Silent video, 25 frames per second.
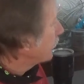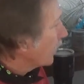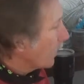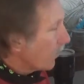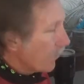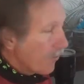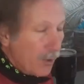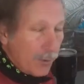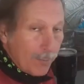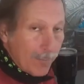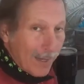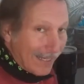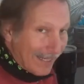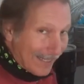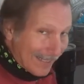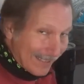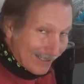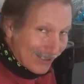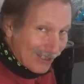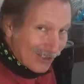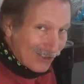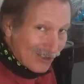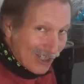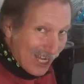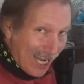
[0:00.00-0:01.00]
They're making
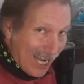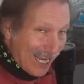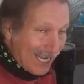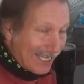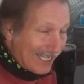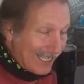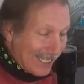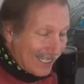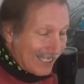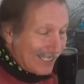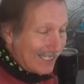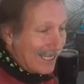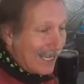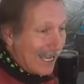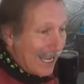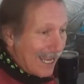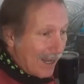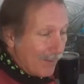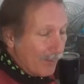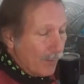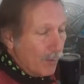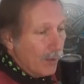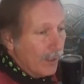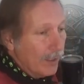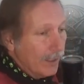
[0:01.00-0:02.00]
standing
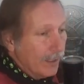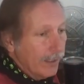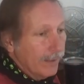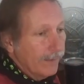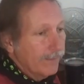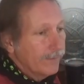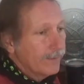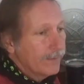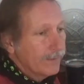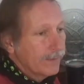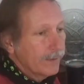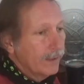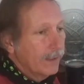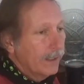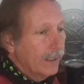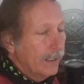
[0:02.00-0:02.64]
time waves.